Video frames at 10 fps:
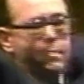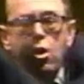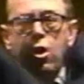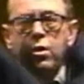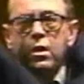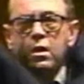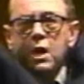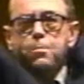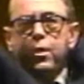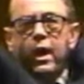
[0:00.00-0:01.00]
come on.
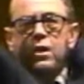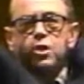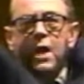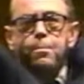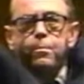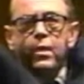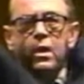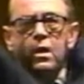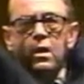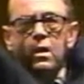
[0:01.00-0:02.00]
Keep your hands up.
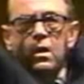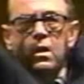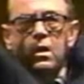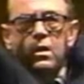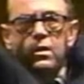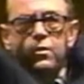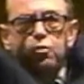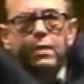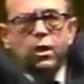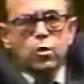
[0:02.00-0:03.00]

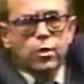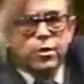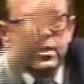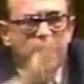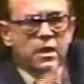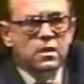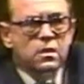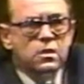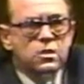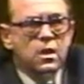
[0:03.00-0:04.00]
You may lower your
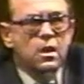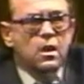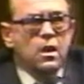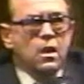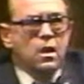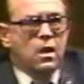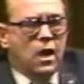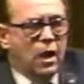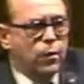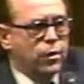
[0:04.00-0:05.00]
hands.
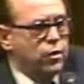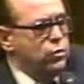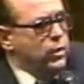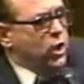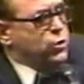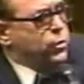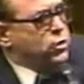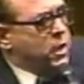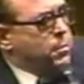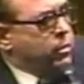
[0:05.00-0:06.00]
I wonder who else
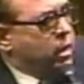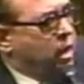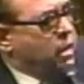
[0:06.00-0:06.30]
would say, Brother